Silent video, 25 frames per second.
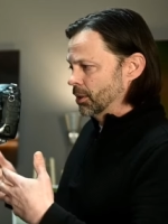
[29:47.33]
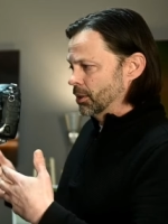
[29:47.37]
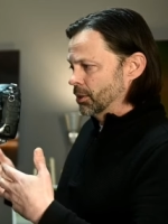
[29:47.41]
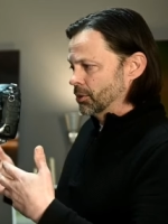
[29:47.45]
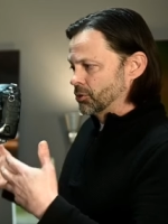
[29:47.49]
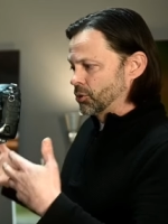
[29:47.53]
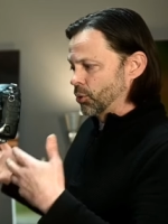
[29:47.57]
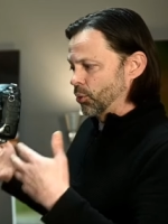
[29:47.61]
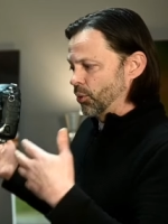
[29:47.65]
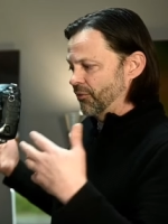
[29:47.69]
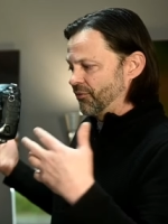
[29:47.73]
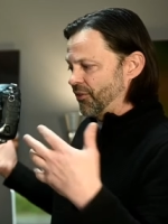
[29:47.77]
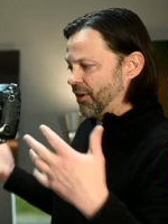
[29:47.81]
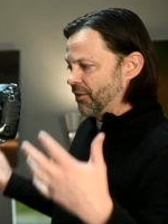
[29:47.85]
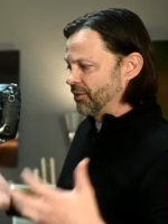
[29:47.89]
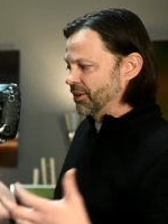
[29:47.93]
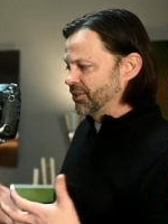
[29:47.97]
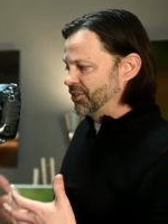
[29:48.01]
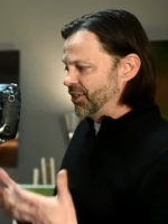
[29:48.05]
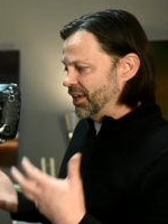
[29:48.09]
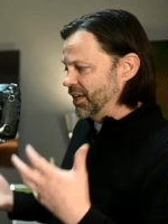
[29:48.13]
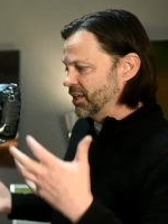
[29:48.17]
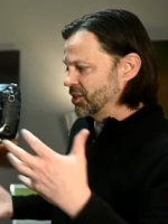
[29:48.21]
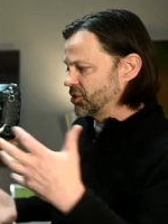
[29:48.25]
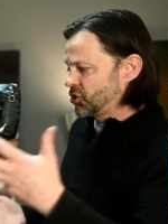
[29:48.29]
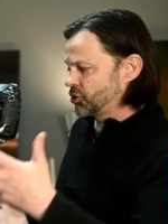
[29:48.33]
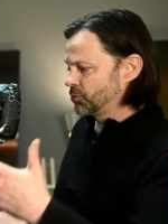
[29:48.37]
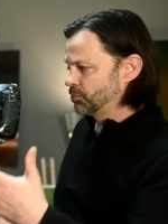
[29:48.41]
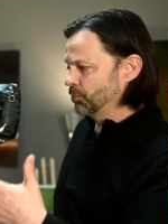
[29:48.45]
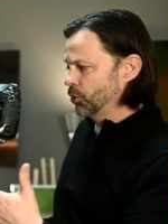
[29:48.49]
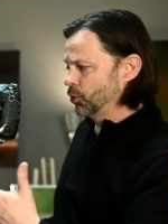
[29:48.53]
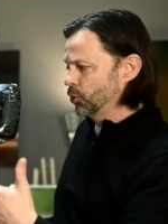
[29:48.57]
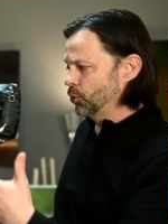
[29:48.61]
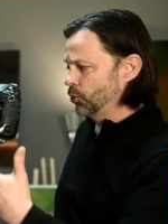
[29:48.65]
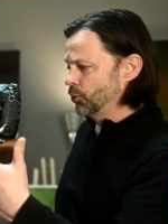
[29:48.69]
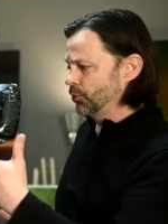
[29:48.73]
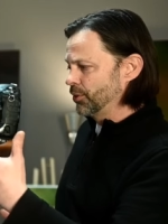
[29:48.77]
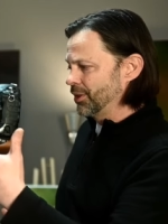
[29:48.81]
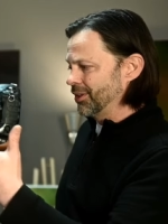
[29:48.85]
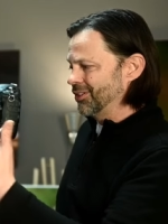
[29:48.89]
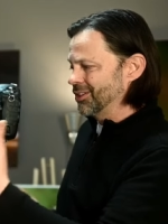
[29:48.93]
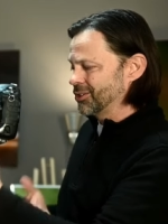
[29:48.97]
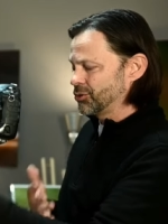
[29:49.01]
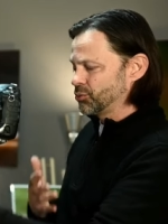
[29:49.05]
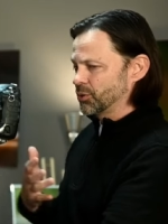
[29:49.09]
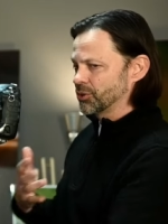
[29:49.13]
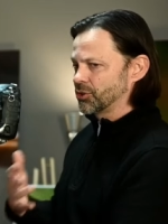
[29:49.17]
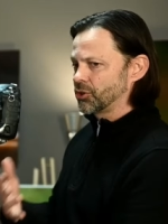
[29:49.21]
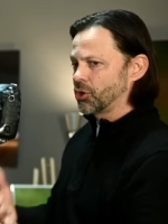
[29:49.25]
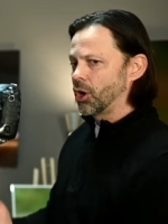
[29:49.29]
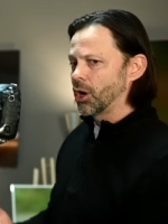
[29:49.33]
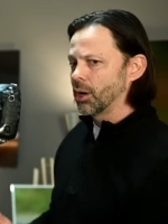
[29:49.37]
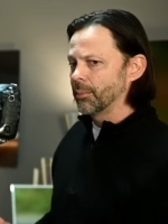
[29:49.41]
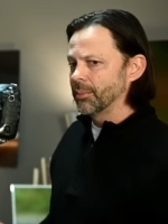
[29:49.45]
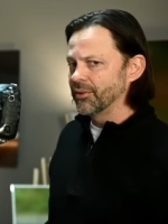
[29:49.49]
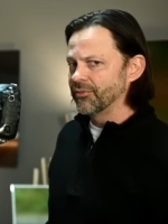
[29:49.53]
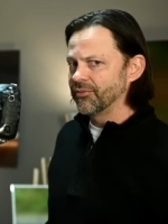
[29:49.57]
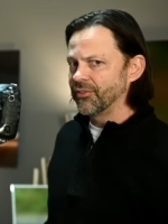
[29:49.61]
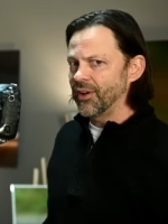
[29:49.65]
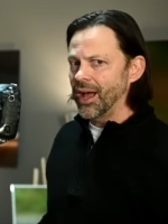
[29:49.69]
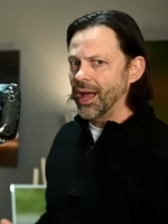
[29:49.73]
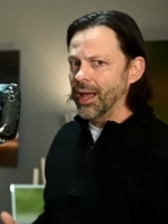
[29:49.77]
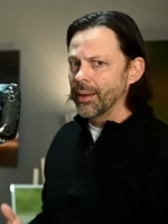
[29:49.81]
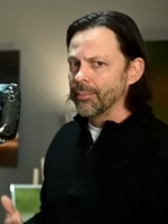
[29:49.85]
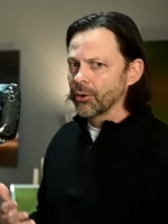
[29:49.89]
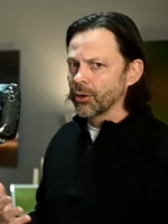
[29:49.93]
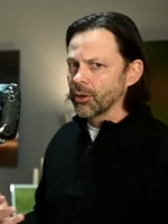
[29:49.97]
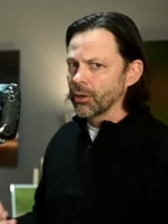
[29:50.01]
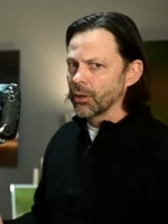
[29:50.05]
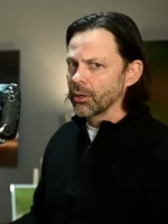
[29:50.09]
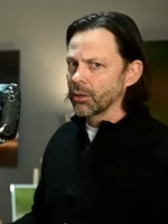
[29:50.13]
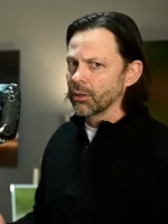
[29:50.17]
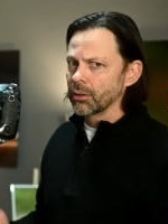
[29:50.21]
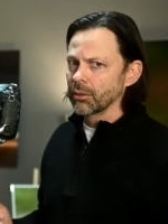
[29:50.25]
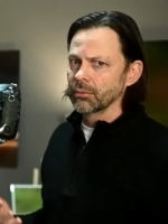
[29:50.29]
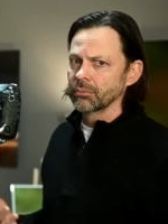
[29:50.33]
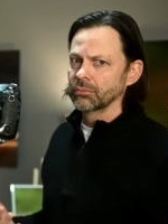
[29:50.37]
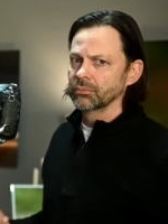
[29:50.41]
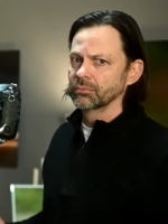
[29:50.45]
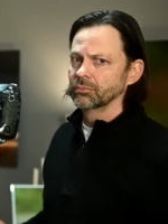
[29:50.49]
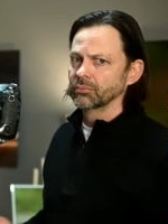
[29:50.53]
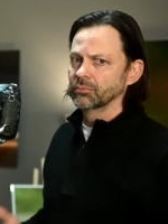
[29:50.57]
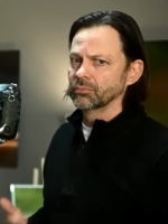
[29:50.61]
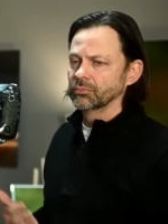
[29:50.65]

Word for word: So if everything is smooth and this one's carbon fiber,